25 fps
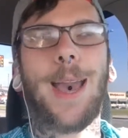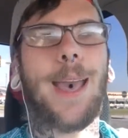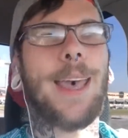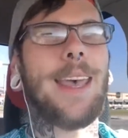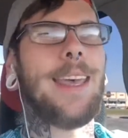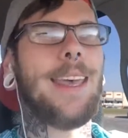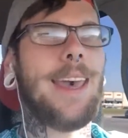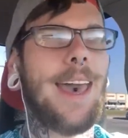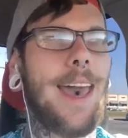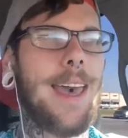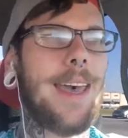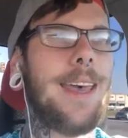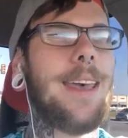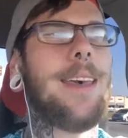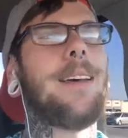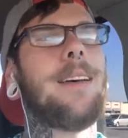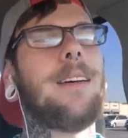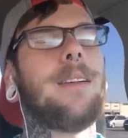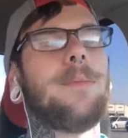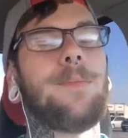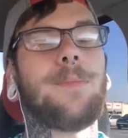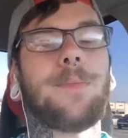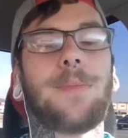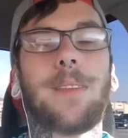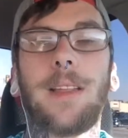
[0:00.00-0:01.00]
Yeah,
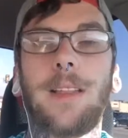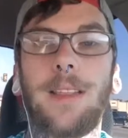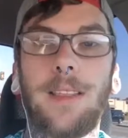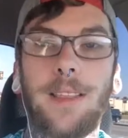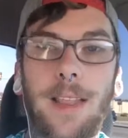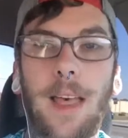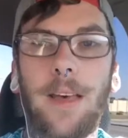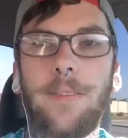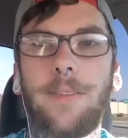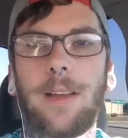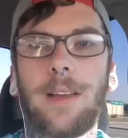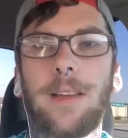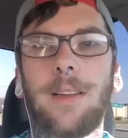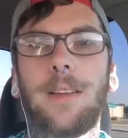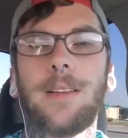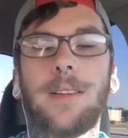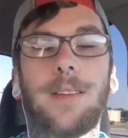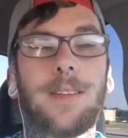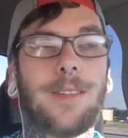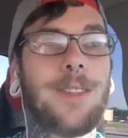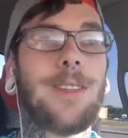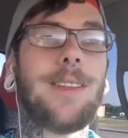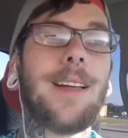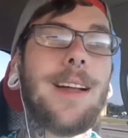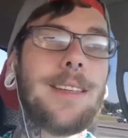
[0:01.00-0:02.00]
yeah. Love it.
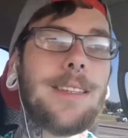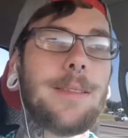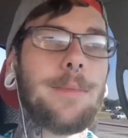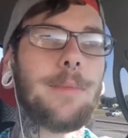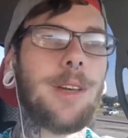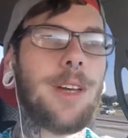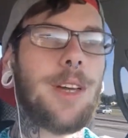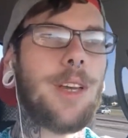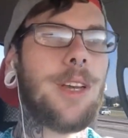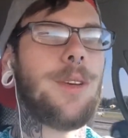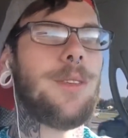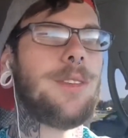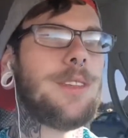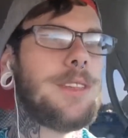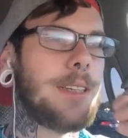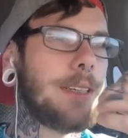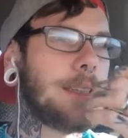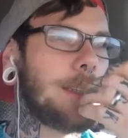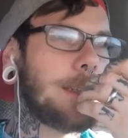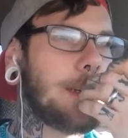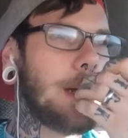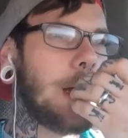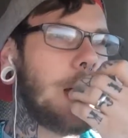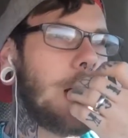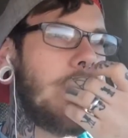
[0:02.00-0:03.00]
So that's some good news
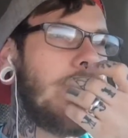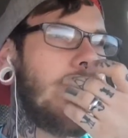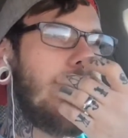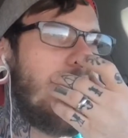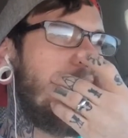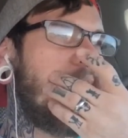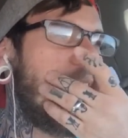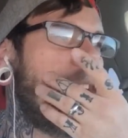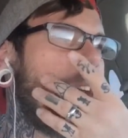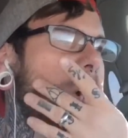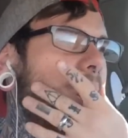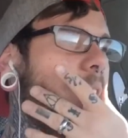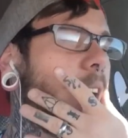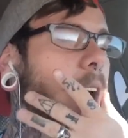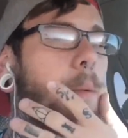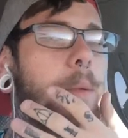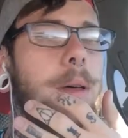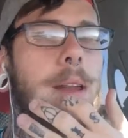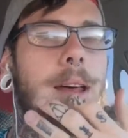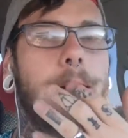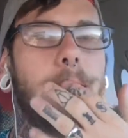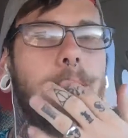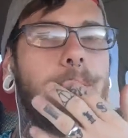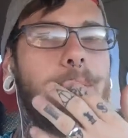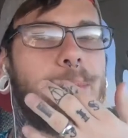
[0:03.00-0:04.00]
that's uh,
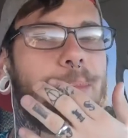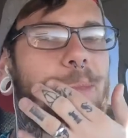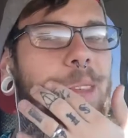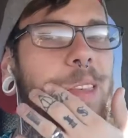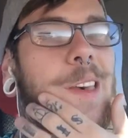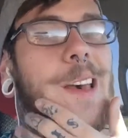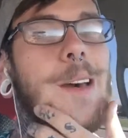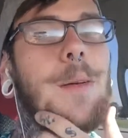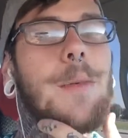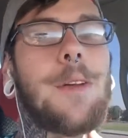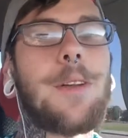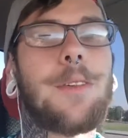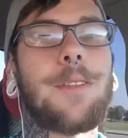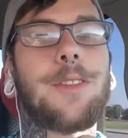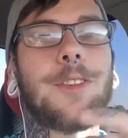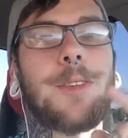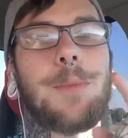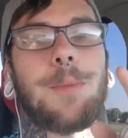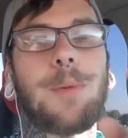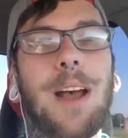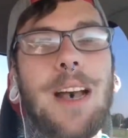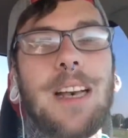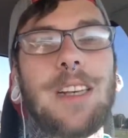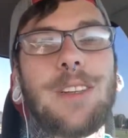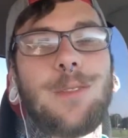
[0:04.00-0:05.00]
coming up. I think I'm going to
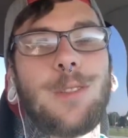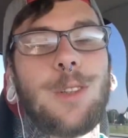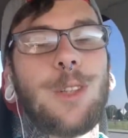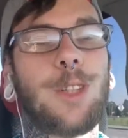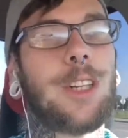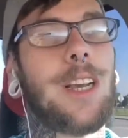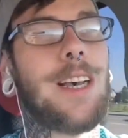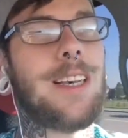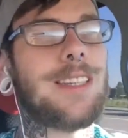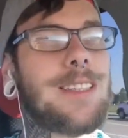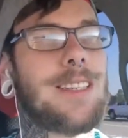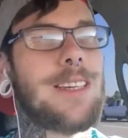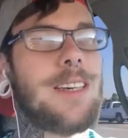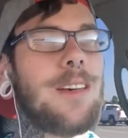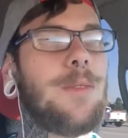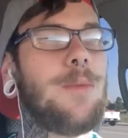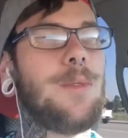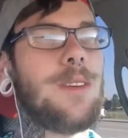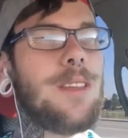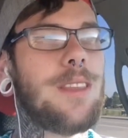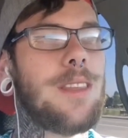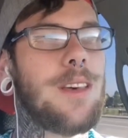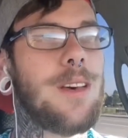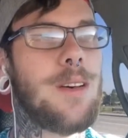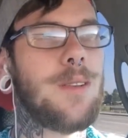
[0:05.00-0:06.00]
surprise Francesca
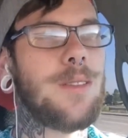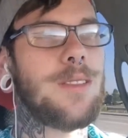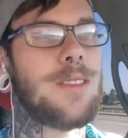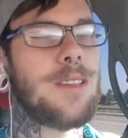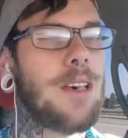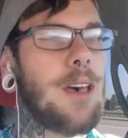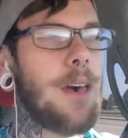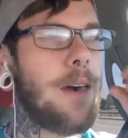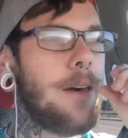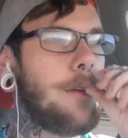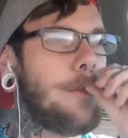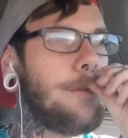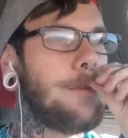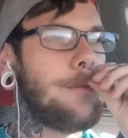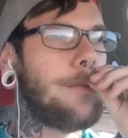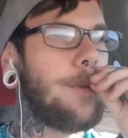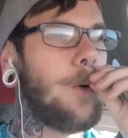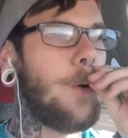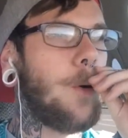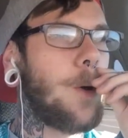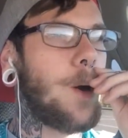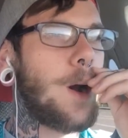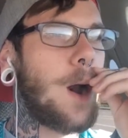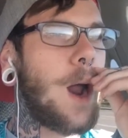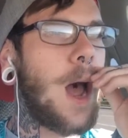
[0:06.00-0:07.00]
with those
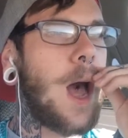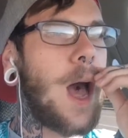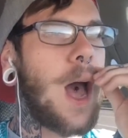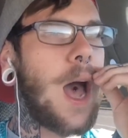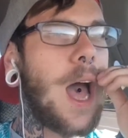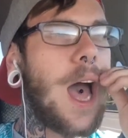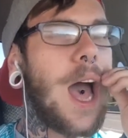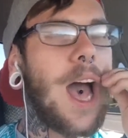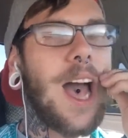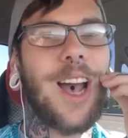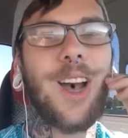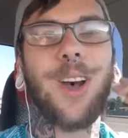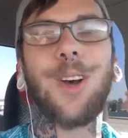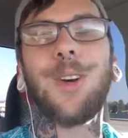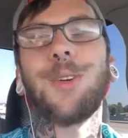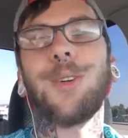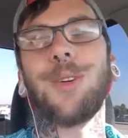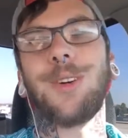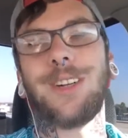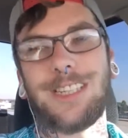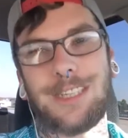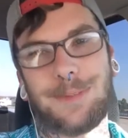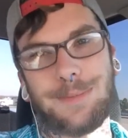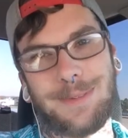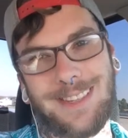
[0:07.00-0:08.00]
for uh,
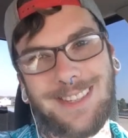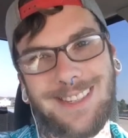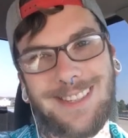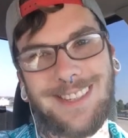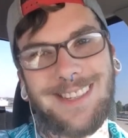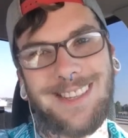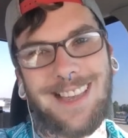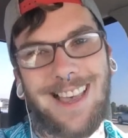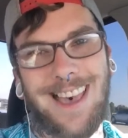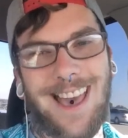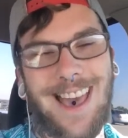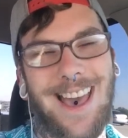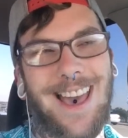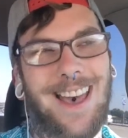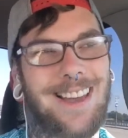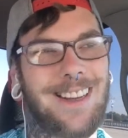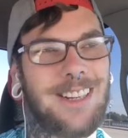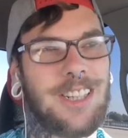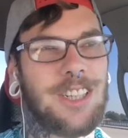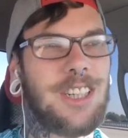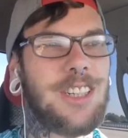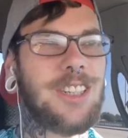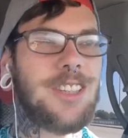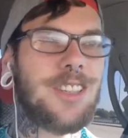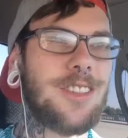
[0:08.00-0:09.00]
Christmas. Yeah.
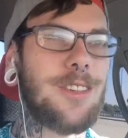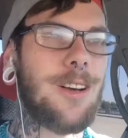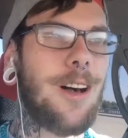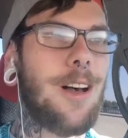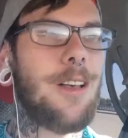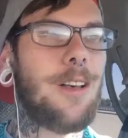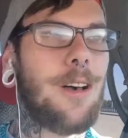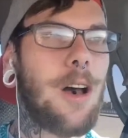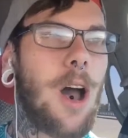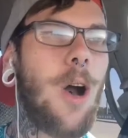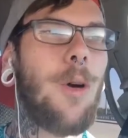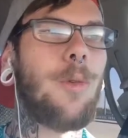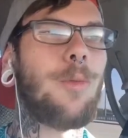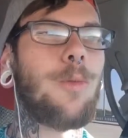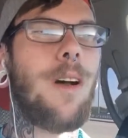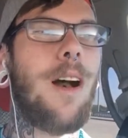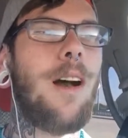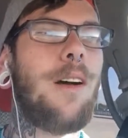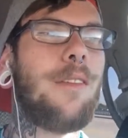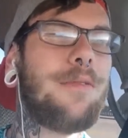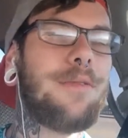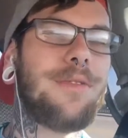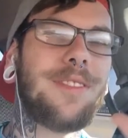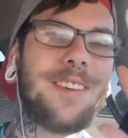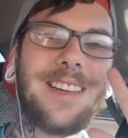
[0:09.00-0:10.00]
She just saw a, a
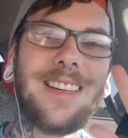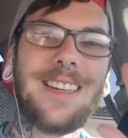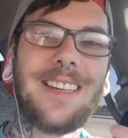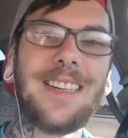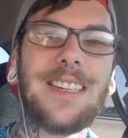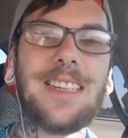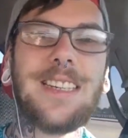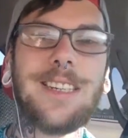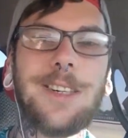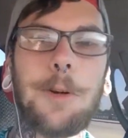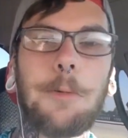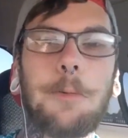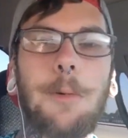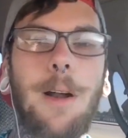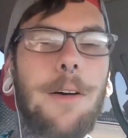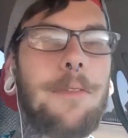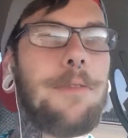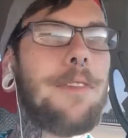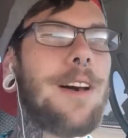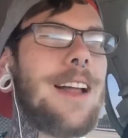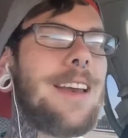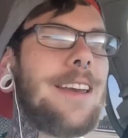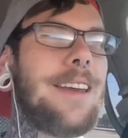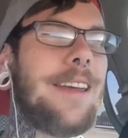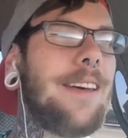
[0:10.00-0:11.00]
rough, rough
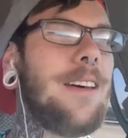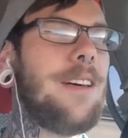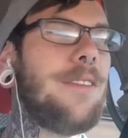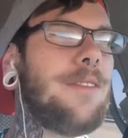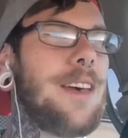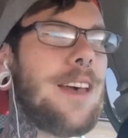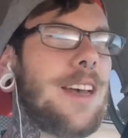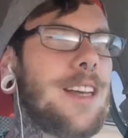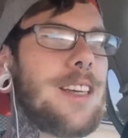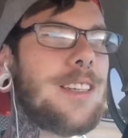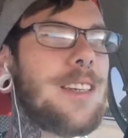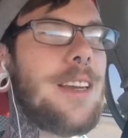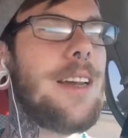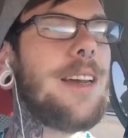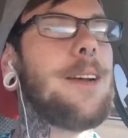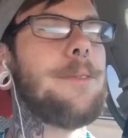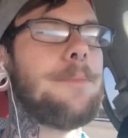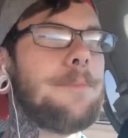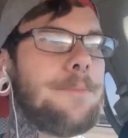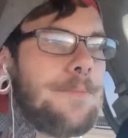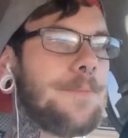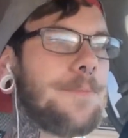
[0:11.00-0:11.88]
idea of it yesterday.